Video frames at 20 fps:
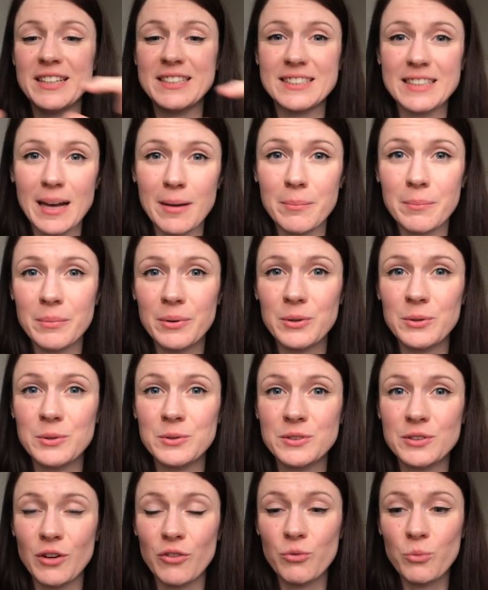
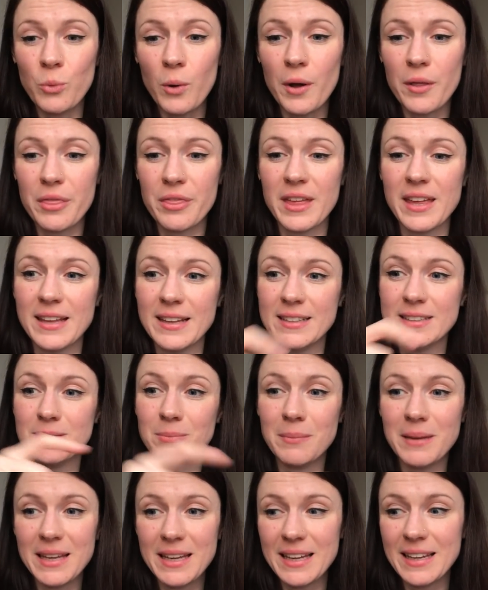examples of what things
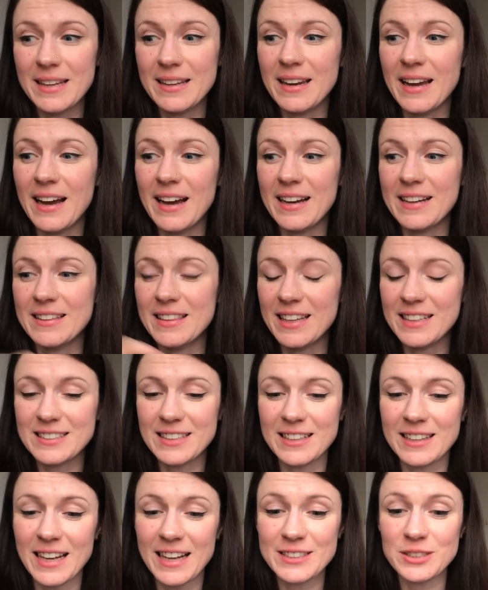mean and things
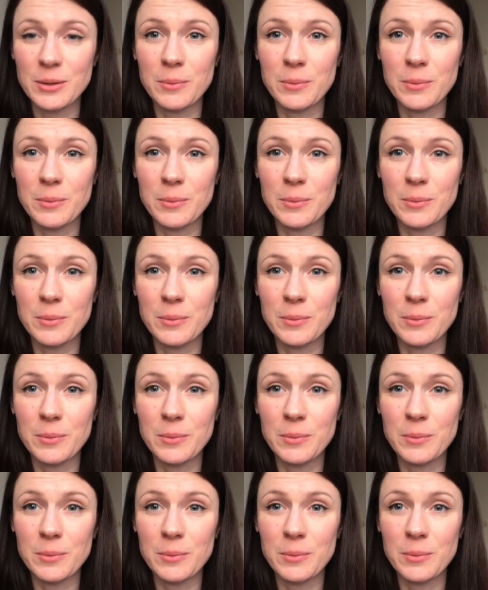like that.